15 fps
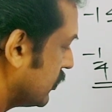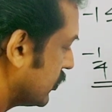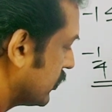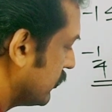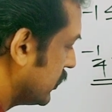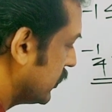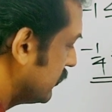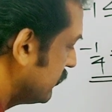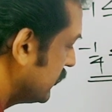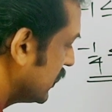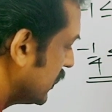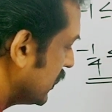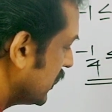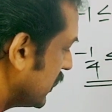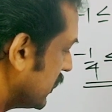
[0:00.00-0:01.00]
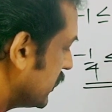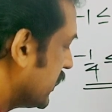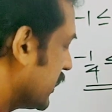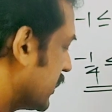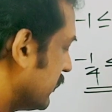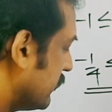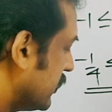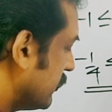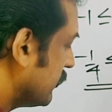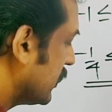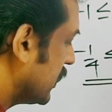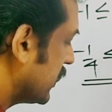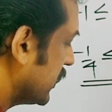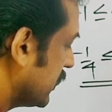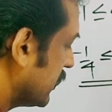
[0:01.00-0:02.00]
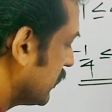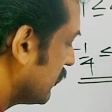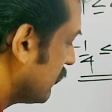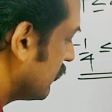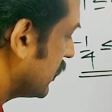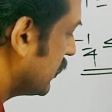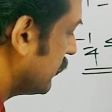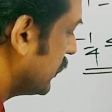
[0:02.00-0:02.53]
thing. This is 1